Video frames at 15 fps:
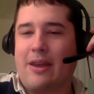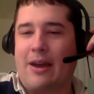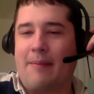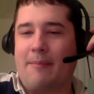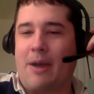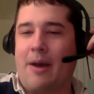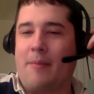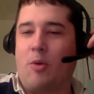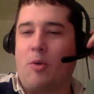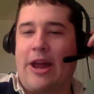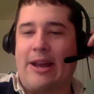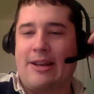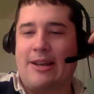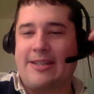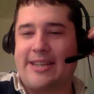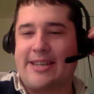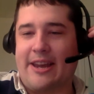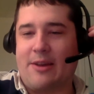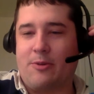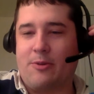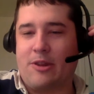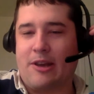I'm waiting and
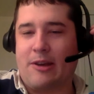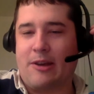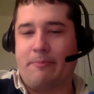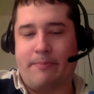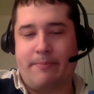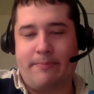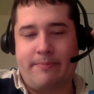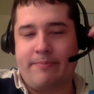seeing with him.